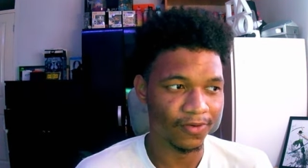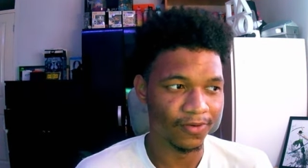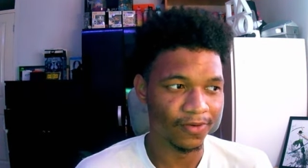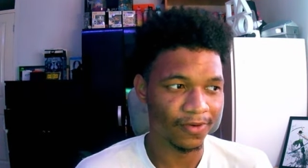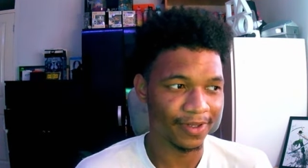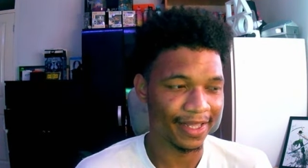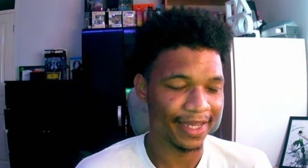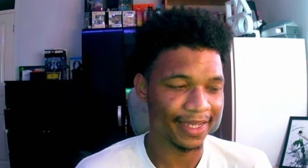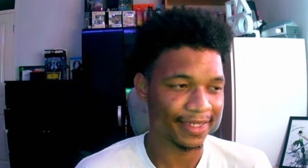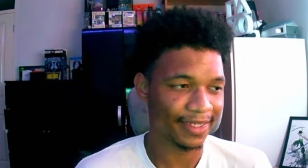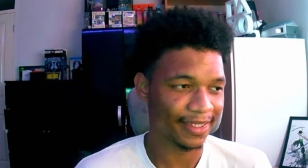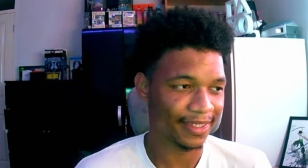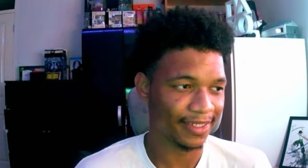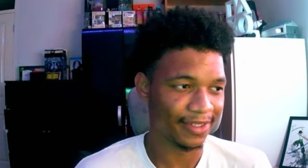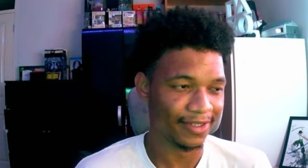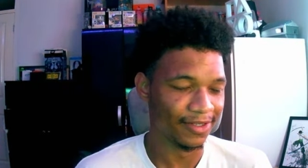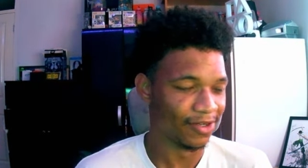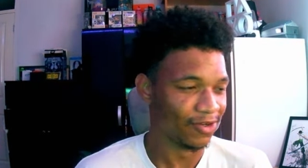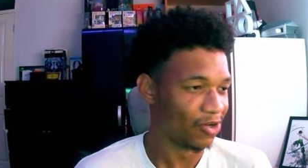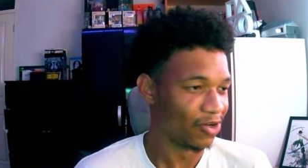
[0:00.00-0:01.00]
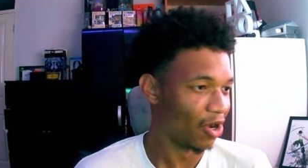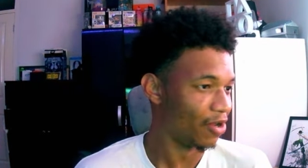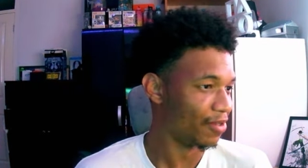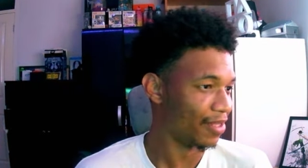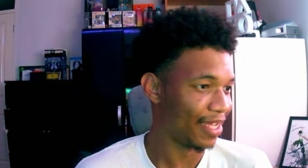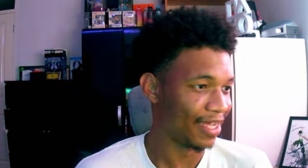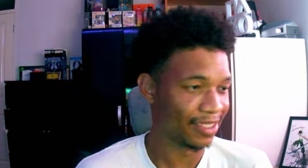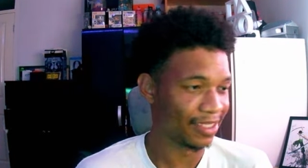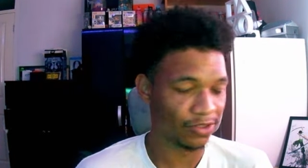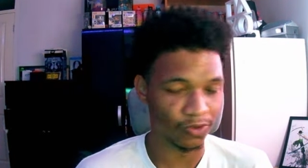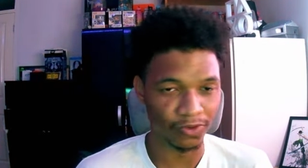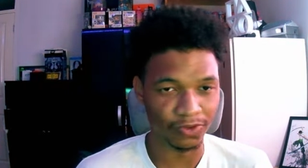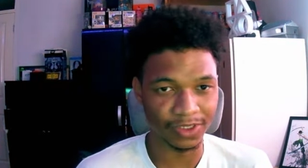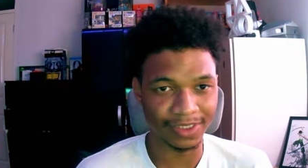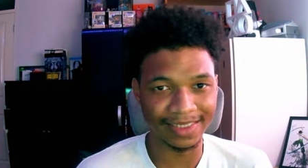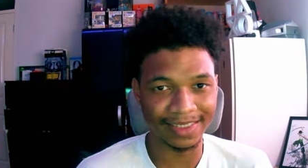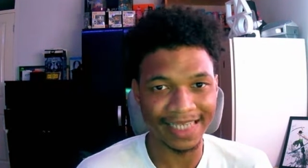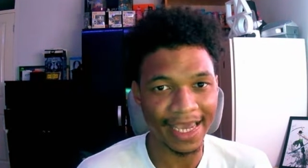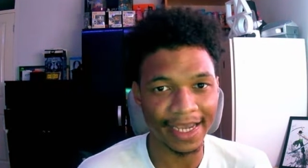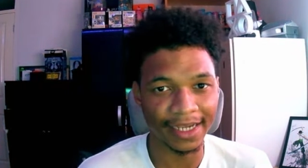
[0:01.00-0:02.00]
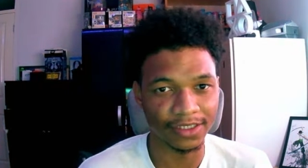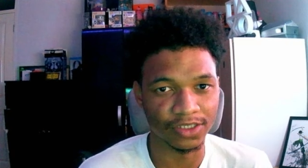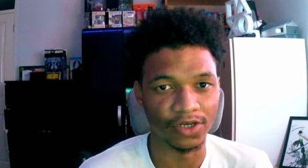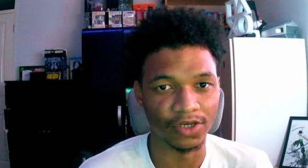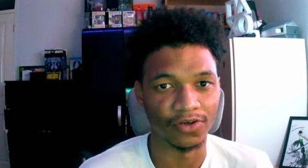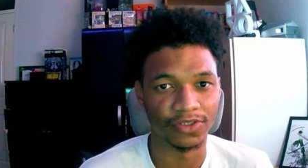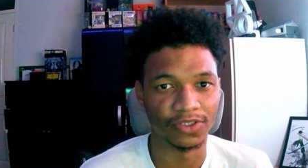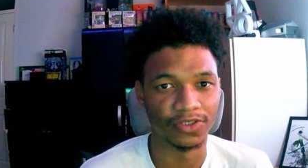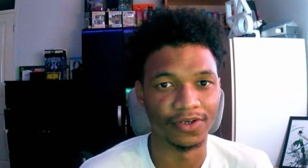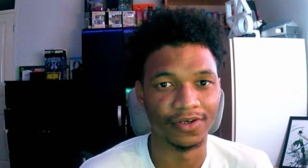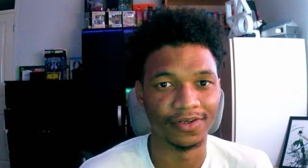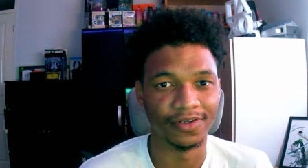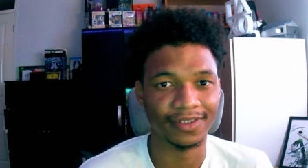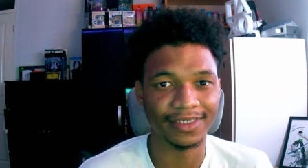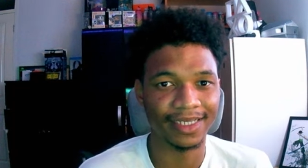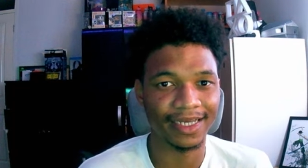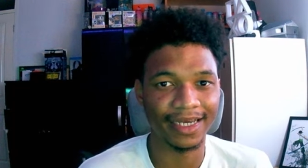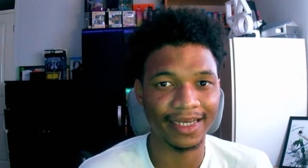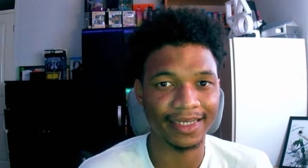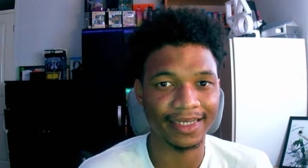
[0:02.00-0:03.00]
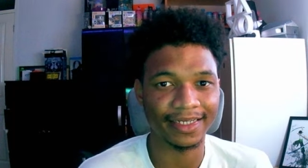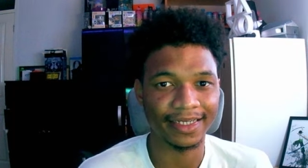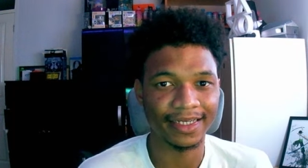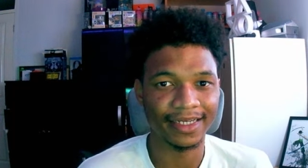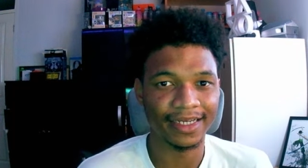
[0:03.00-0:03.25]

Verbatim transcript: like you got like those TikTok songs, like